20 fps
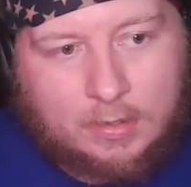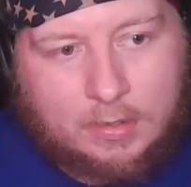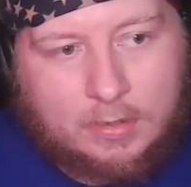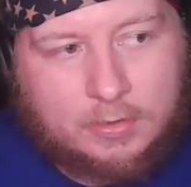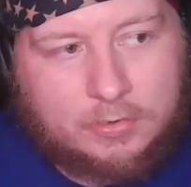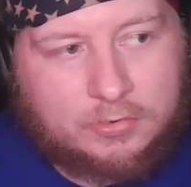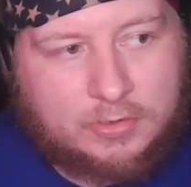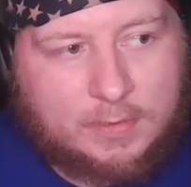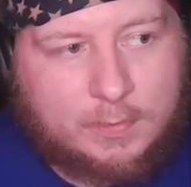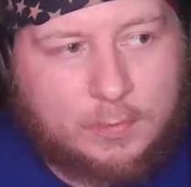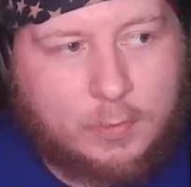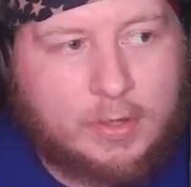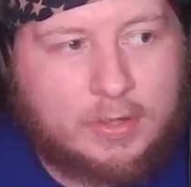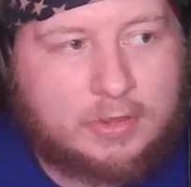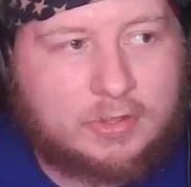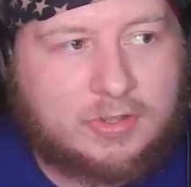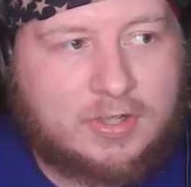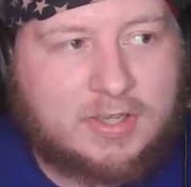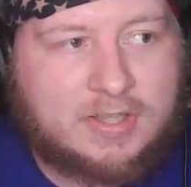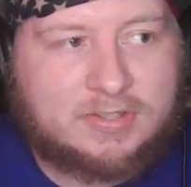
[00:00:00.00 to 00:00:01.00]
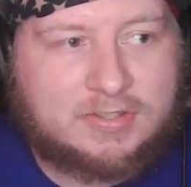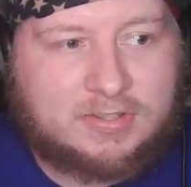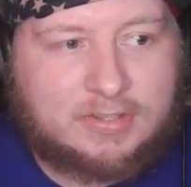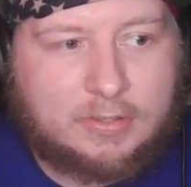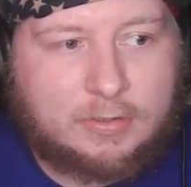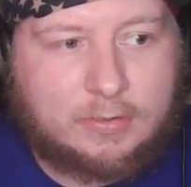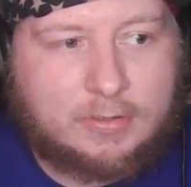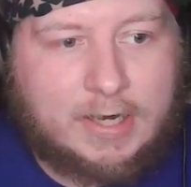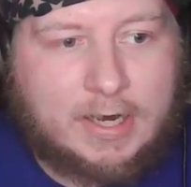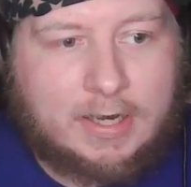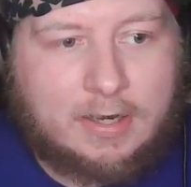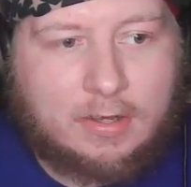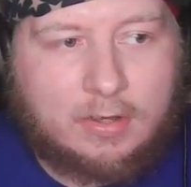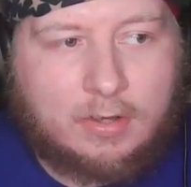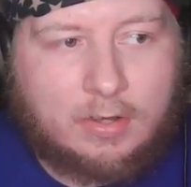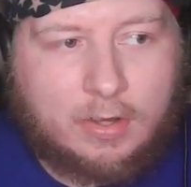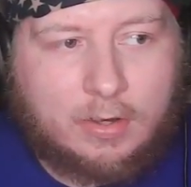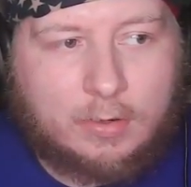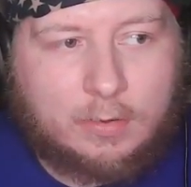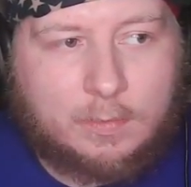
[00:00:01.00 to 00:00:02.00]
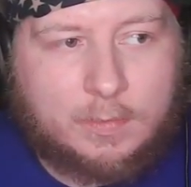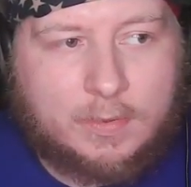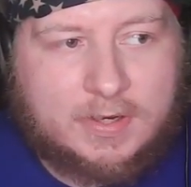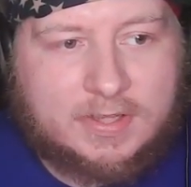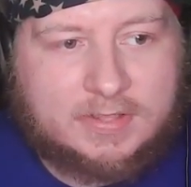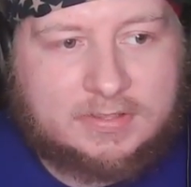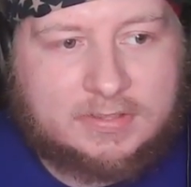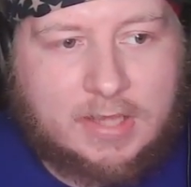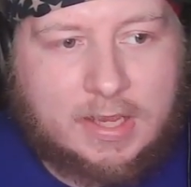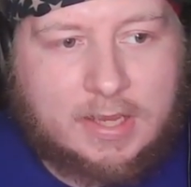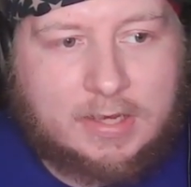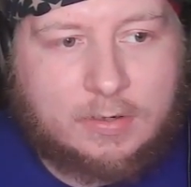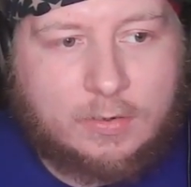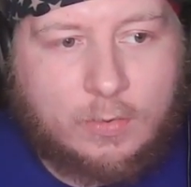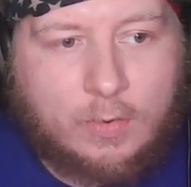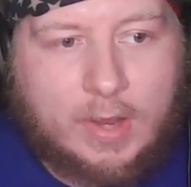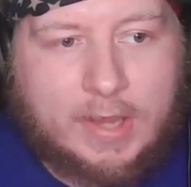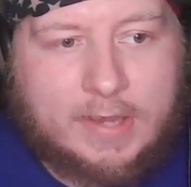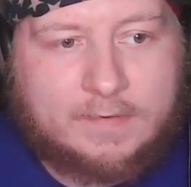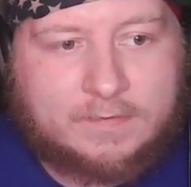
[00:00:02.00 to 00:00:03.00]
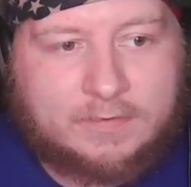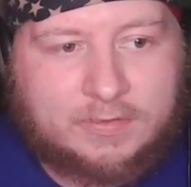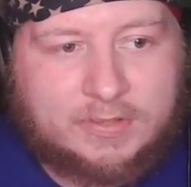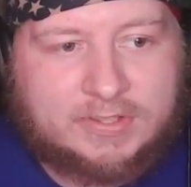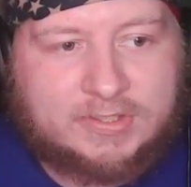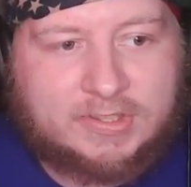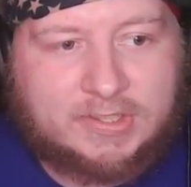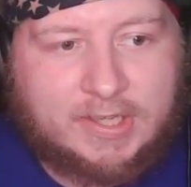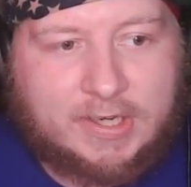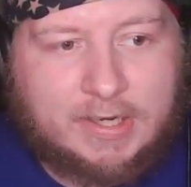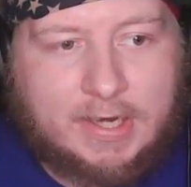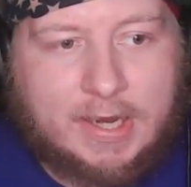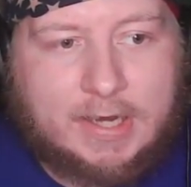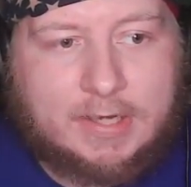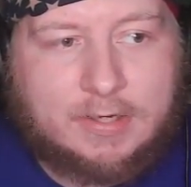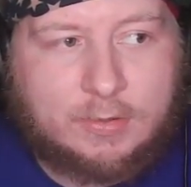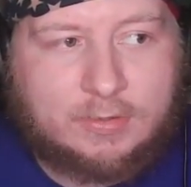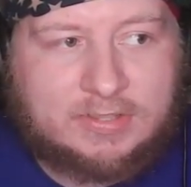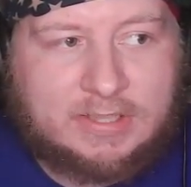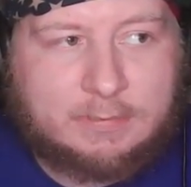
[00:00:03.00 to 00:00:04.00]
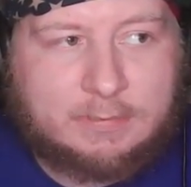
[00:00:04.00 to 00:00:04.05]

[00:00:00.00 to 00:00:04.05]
3.3 is still kind of low, but it's not quite freezing yet. I do see